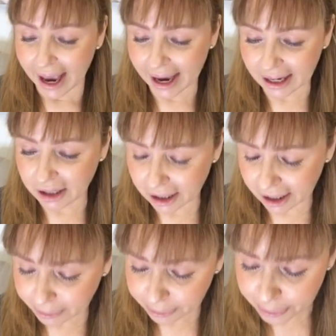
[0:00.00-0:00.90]

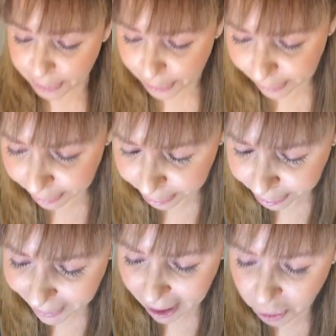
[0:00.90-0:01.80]

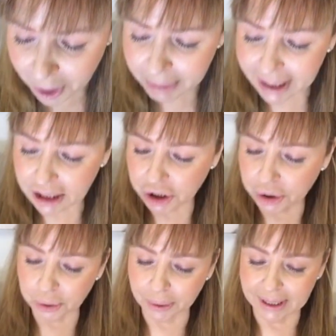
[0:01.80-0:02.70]
And what I'm going to
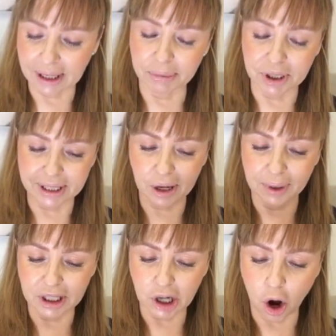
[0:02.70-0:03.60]
do is I'm just
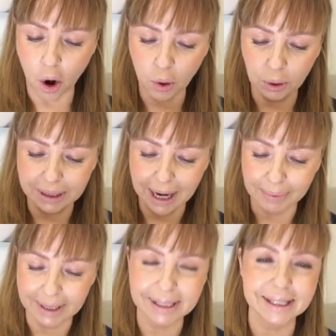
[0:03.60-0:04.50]
going to hold
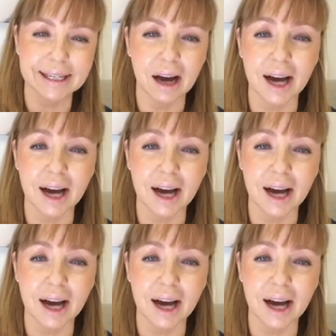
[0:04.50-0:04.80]
up this here.